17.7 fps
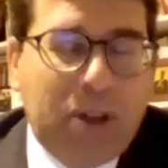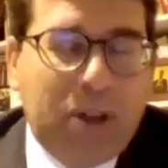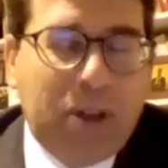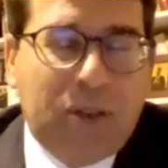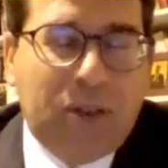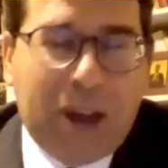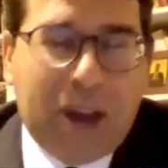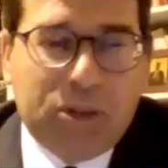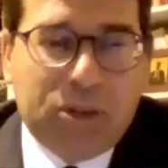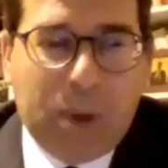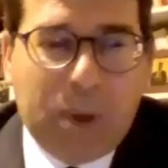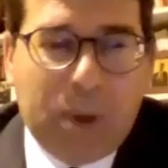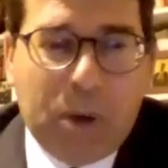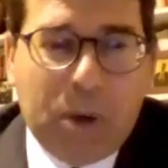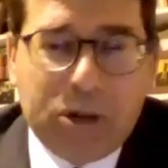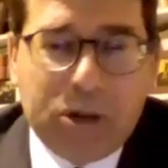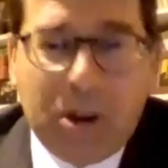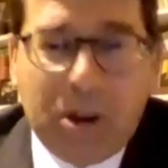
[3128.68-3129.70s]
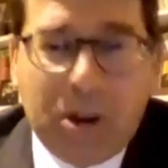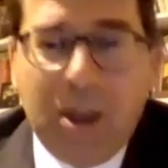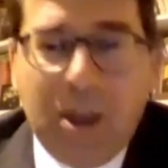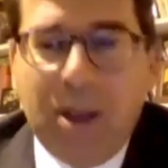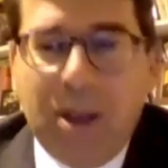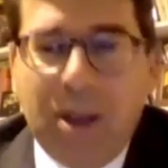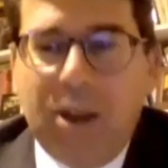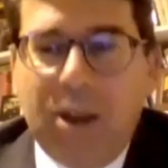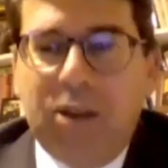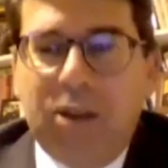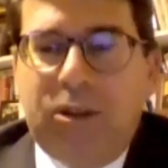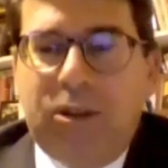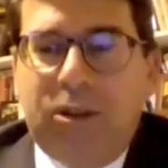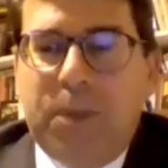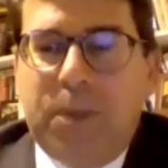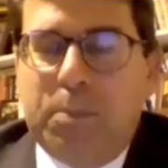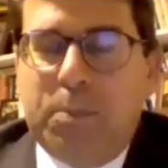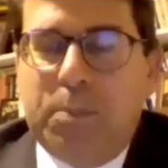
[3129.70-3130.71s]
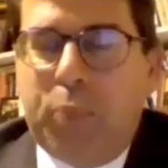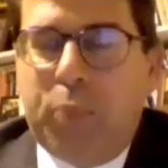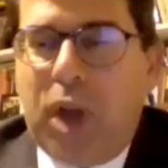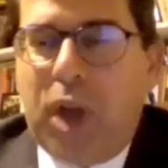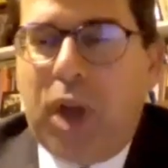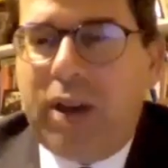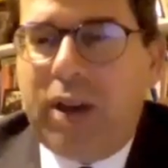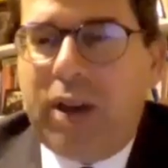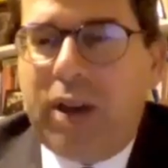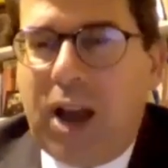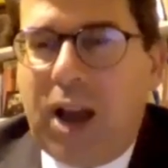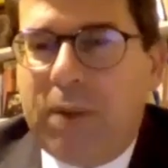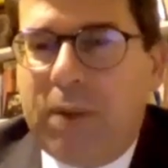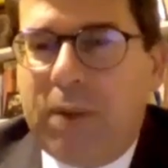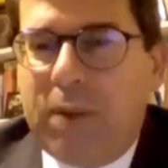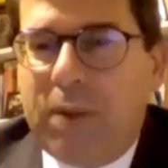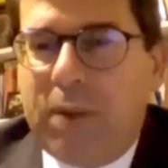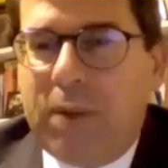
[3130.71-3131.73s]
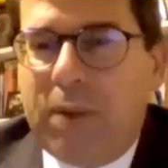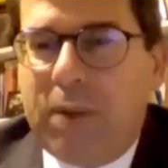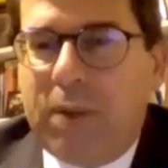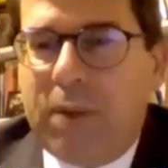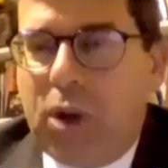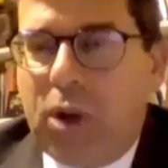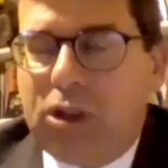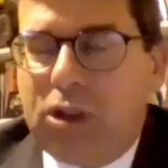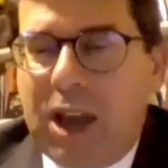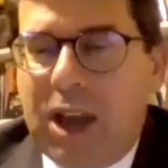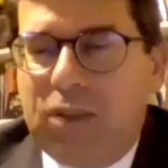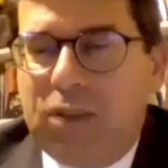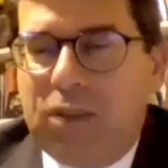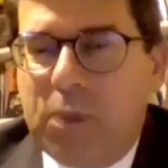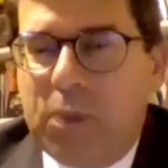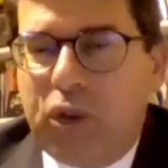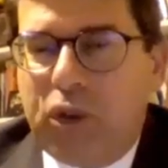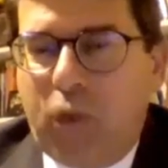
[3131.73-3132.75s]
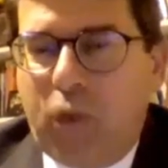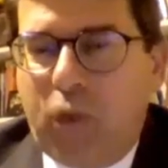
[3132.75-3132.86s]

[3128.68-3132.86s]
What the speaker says: action by Russia. To be blunt, I'm not sure Russia has much